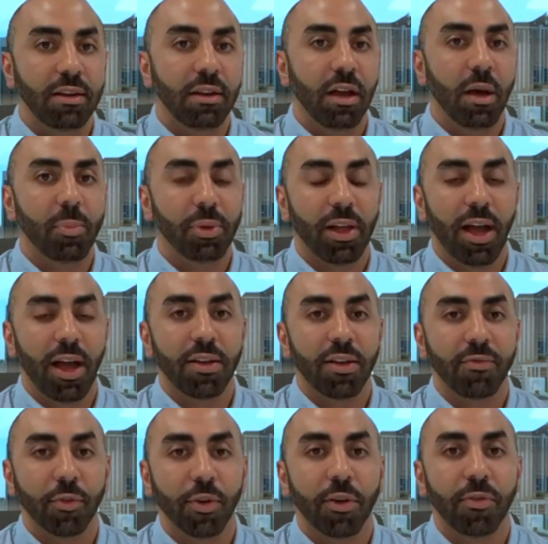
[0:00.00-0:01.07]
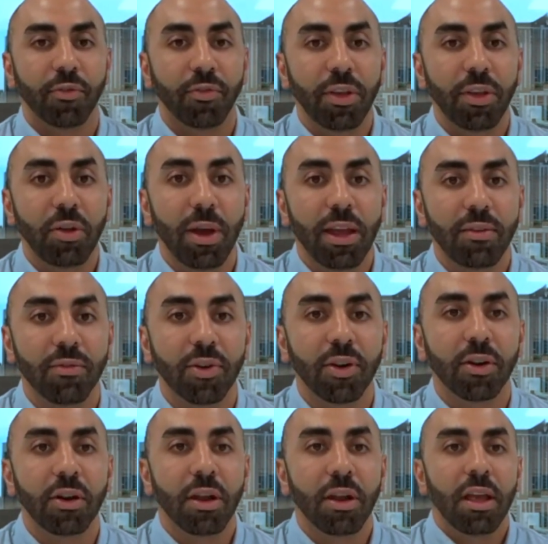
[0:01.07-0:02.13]
apply for a fee
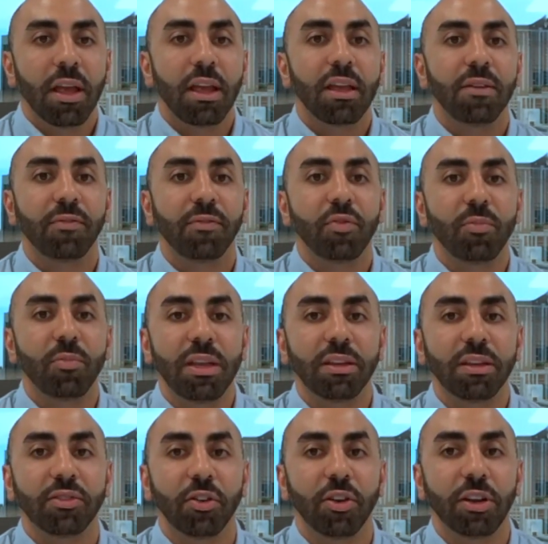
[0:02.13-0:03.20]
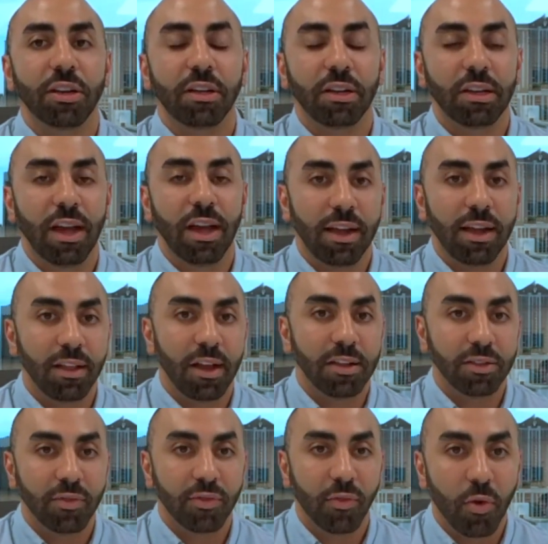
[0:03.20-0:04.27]
waiver if you meet certain
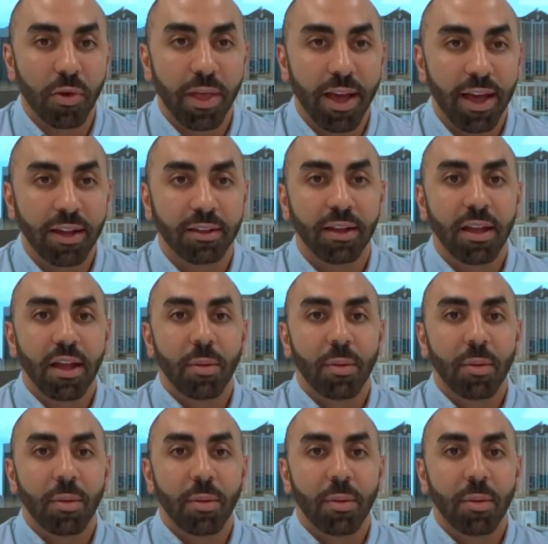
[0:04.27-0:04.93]
guidelines for that.